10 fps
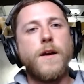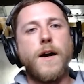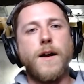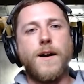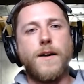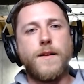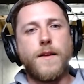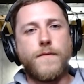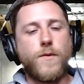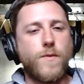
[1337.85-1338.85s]

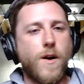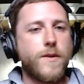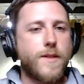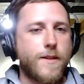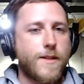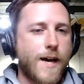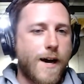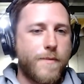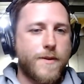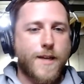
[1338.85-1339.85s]
If you notice at the
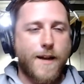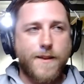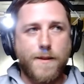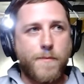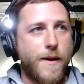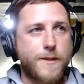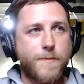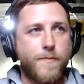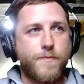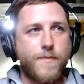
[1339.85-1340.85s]
top, it's got the best
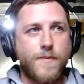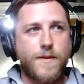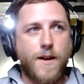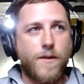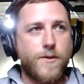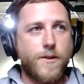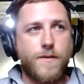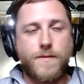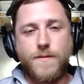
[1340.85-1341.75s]
colored